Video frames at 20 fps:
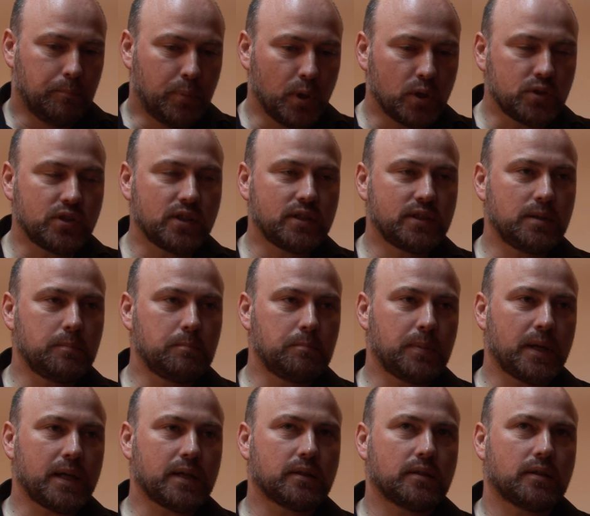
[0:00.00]
budget
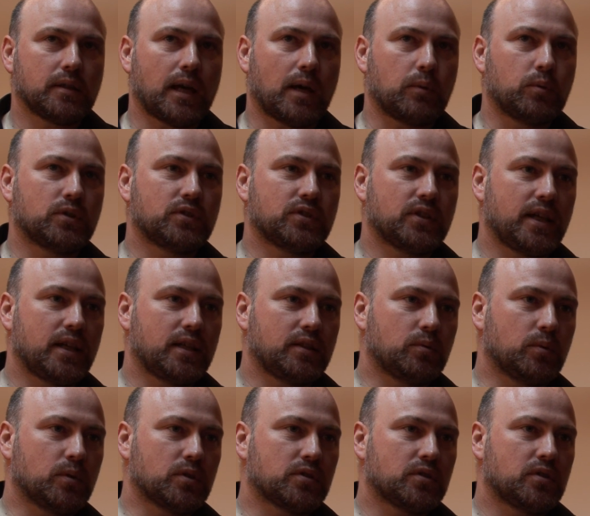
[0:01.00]
impact, I would say
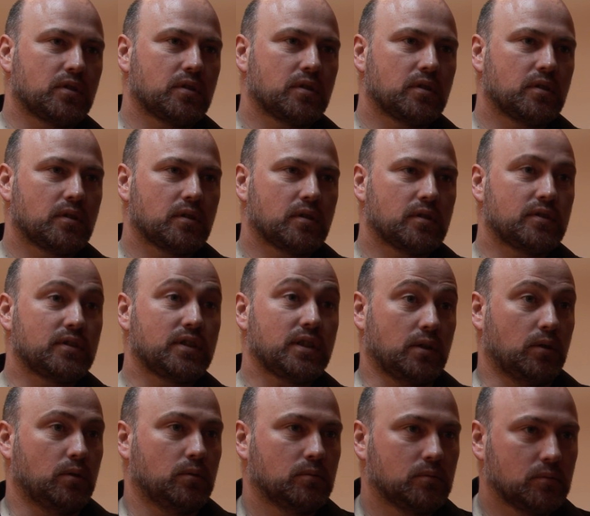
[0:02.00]
it was
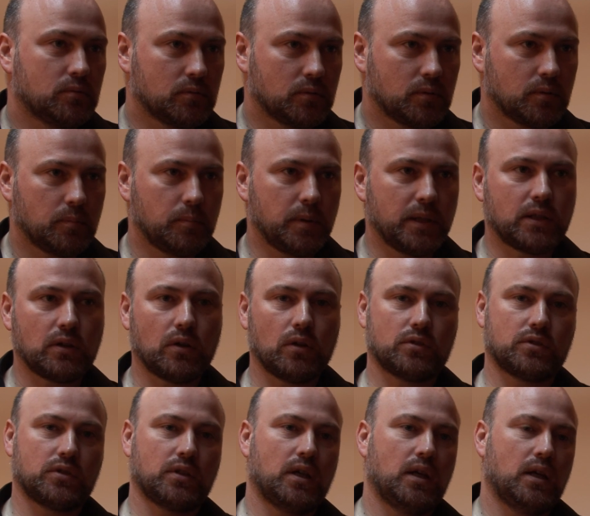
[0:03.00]
zero,
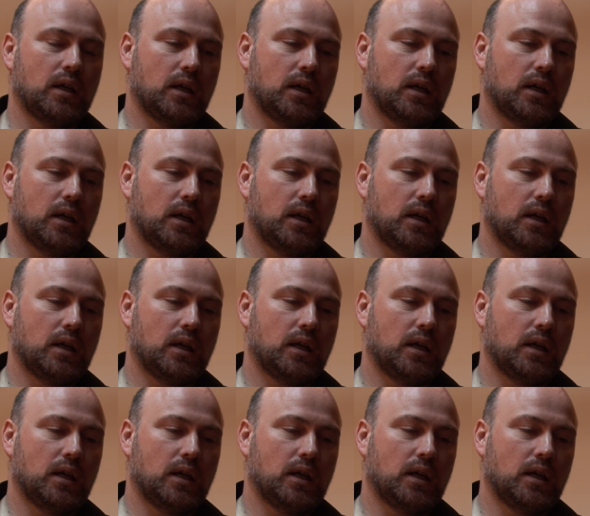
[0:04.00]
because